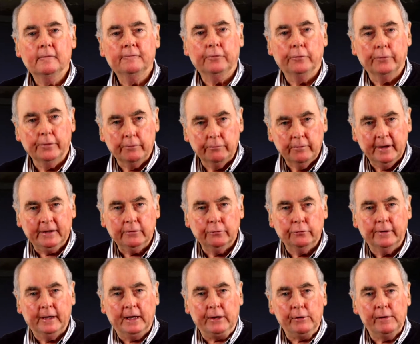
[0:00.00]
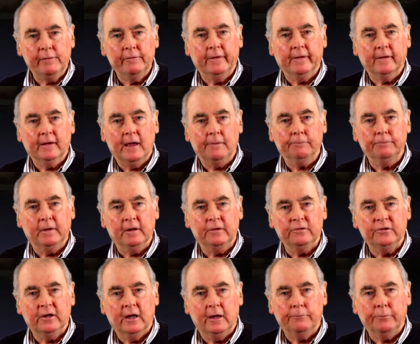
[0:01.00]
For the record, however, the
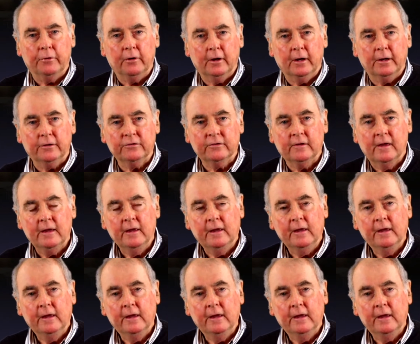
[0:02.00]
company's share price